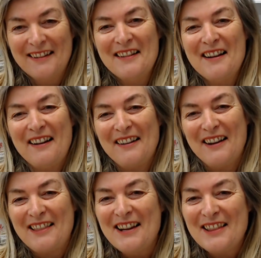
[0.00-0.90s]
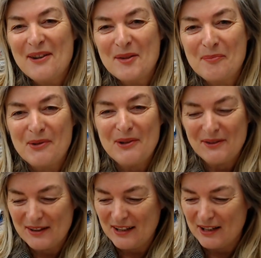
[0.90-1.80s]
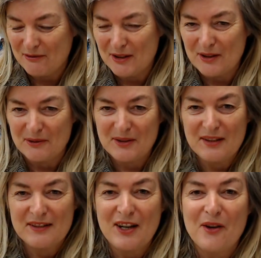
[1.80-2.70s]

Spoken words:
And I think that was proved in the end results. So